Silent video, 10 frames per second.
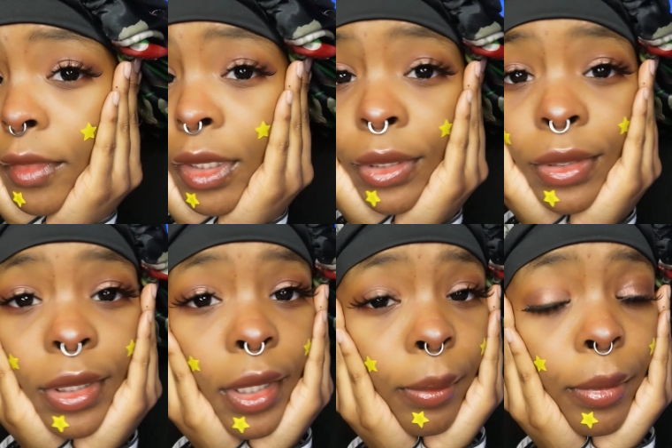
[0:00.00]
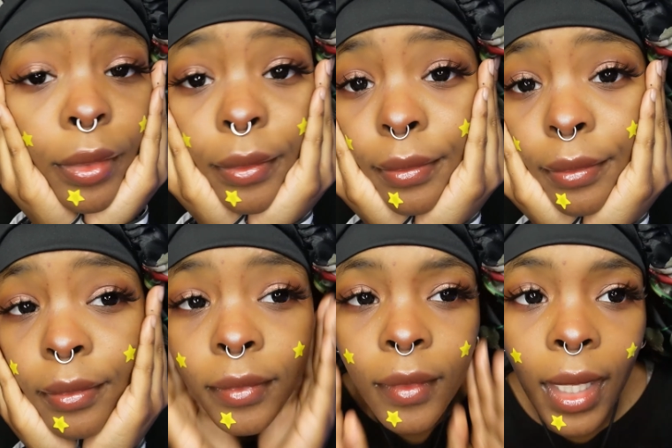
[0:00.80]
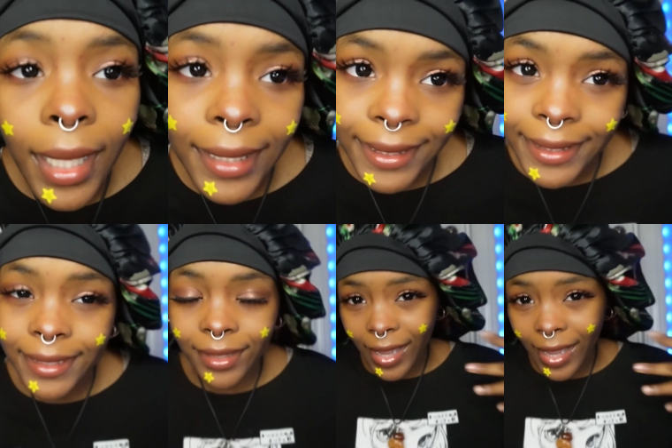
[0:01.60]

Close up. So